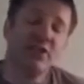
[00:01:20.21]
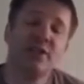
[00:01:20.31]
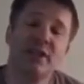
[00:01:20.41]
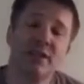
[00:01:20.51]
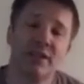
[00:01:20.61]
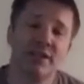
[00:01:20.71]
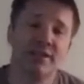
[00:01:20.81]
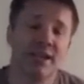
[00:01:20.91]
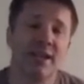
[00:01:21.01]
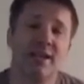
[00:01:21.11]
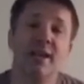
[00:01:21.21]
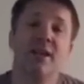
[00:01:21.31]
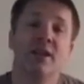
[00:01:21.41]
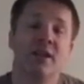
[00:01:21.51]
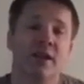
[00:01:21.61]
thing you need is a
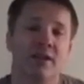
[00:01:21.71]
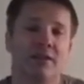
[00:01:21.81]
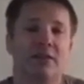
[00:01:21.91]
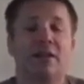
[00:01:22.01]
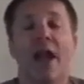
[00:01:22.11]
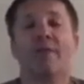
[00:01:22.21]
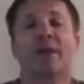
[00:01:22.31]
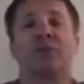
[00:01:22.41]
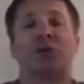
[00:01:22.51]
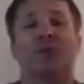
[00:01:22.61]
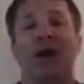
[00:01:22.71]
comic book